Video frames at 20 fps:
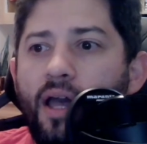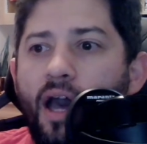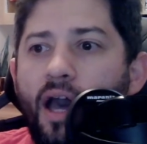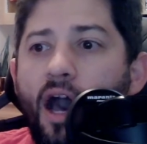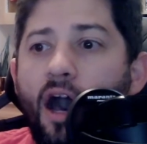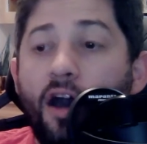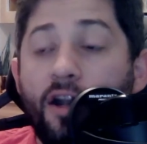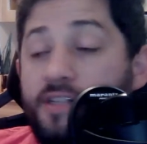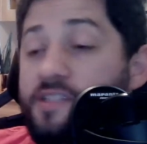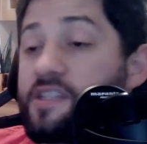
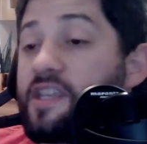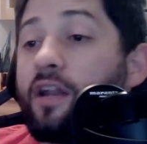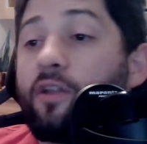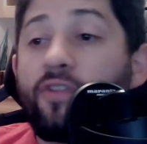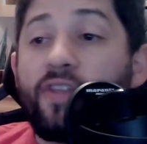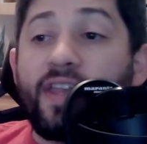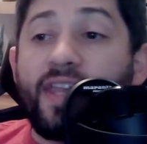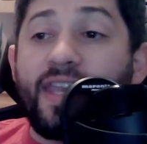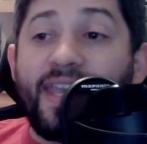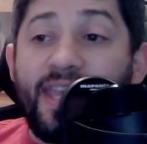Honestly, I
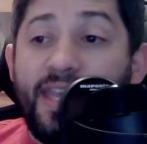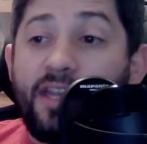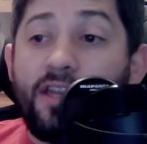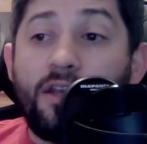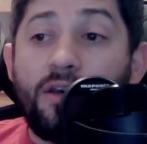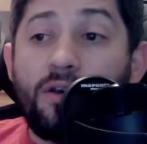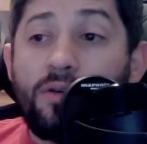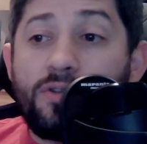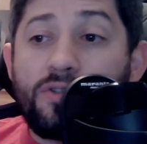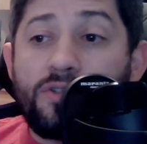don't think he
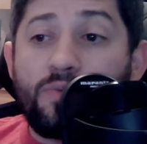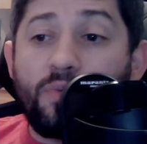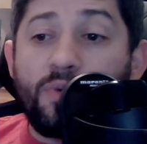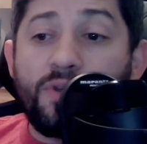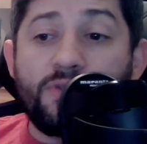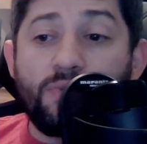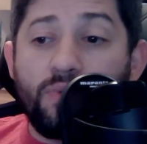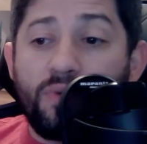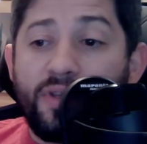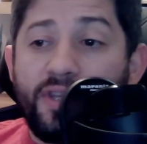knows
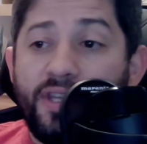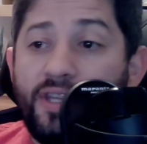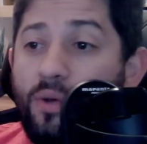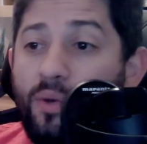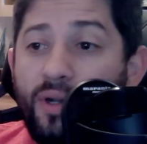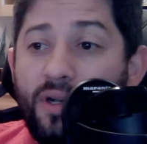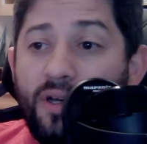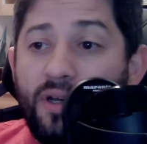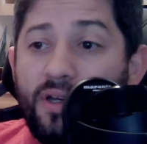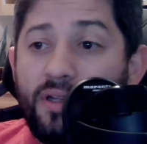what's really
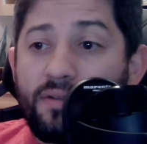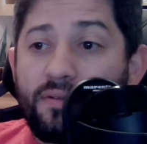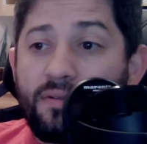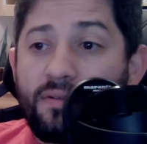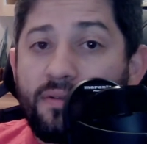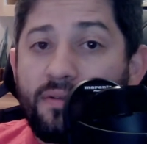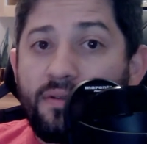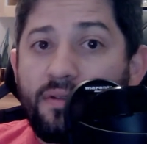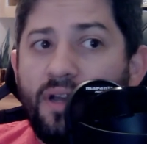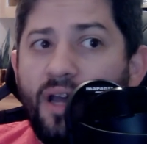going on.
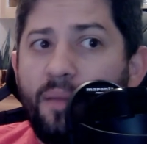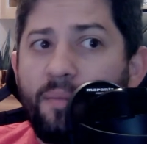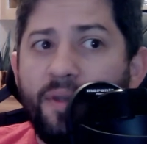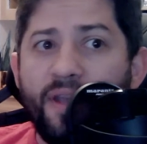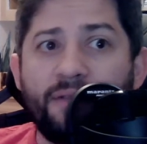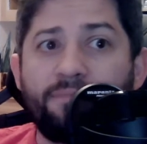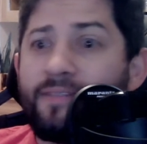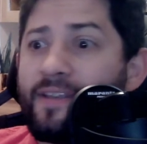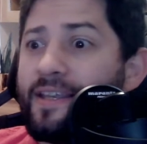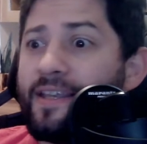I
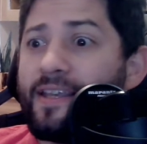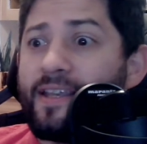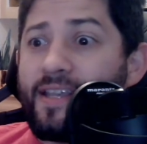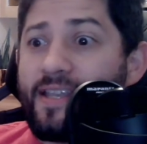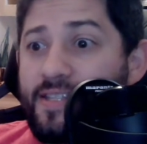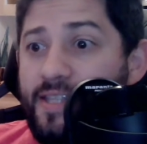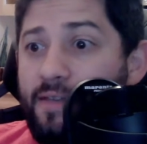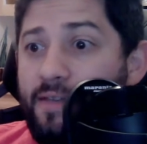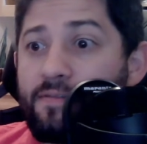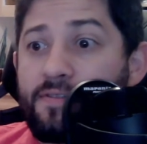mean,
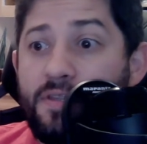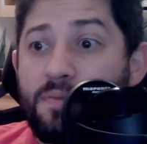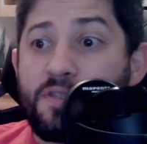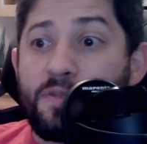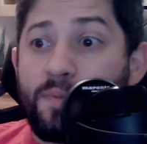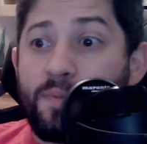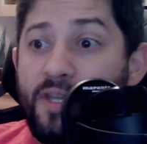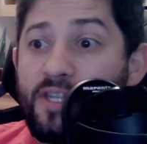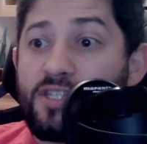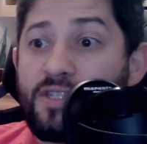he's given some
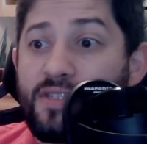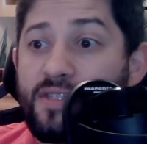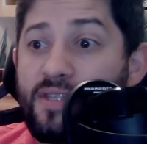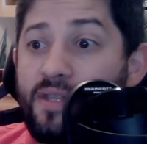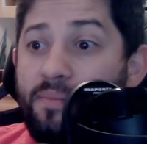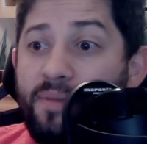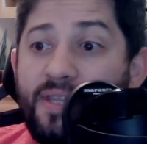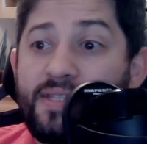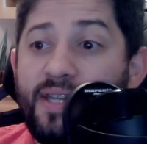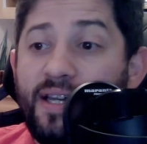speeches in
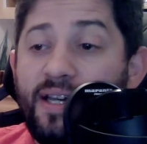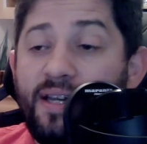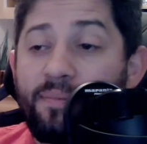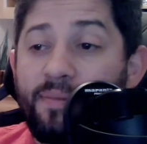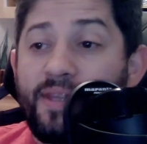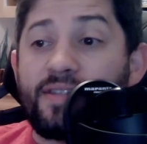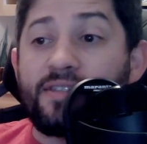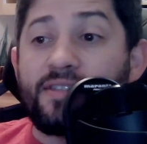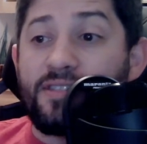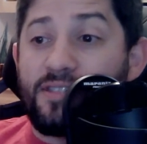the meantime
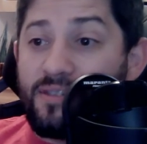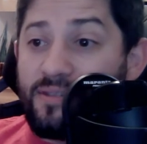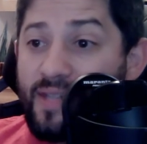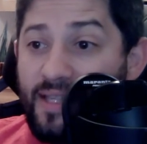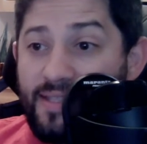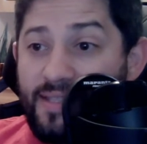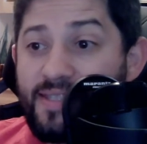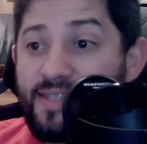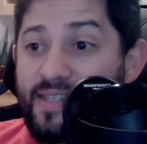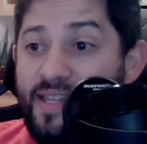that,
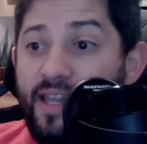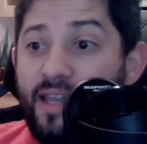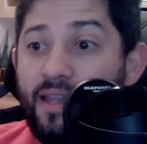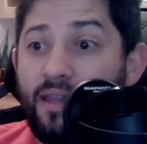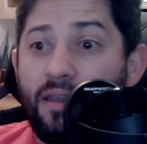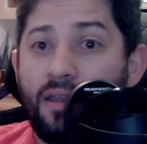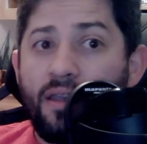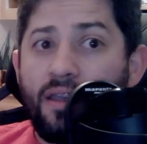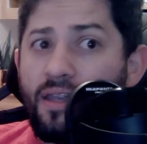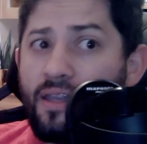that
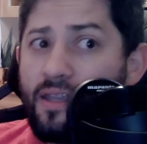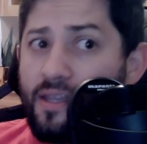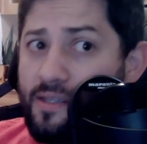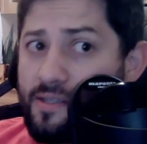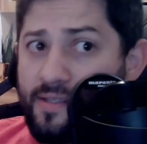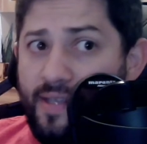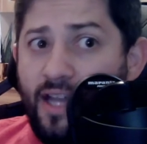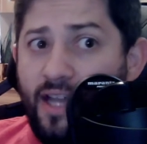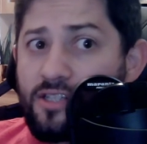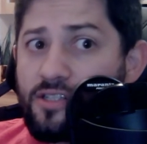say
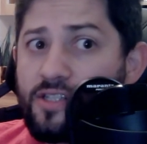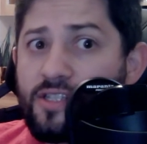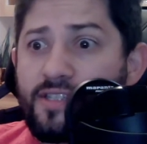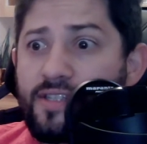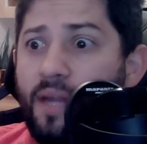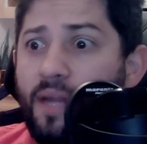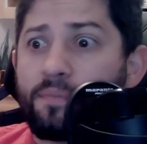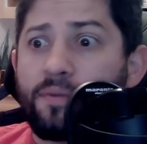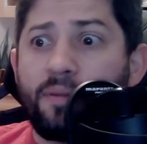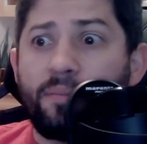he's actually
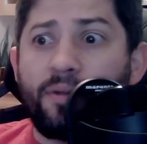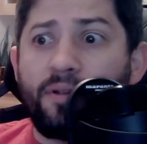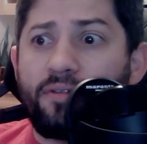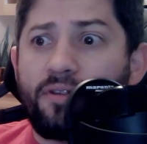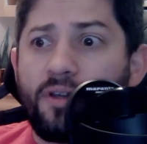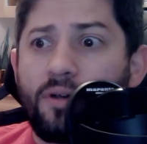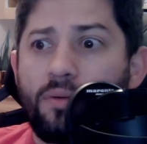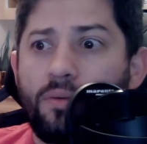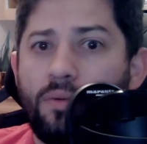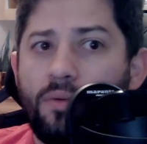stopped in the middle
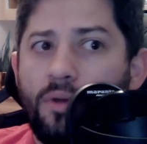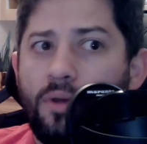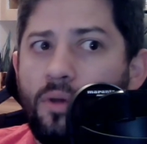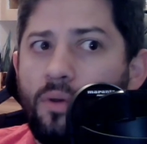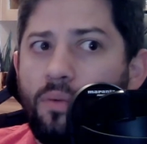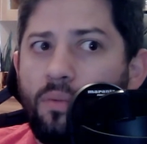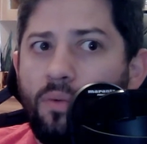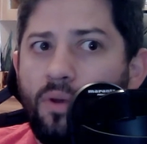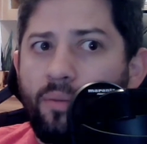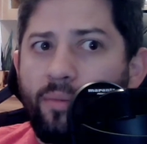and go,
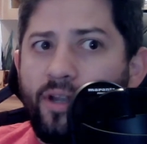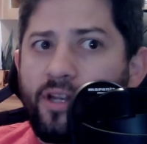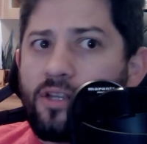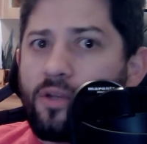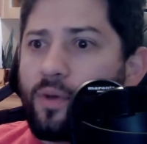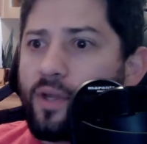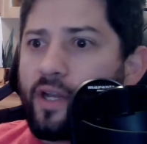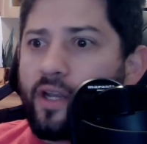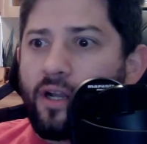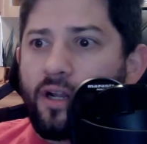what am I
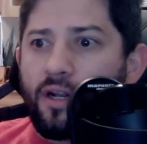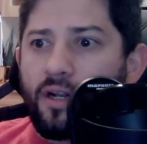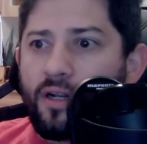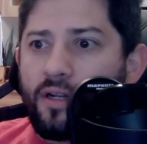doing here?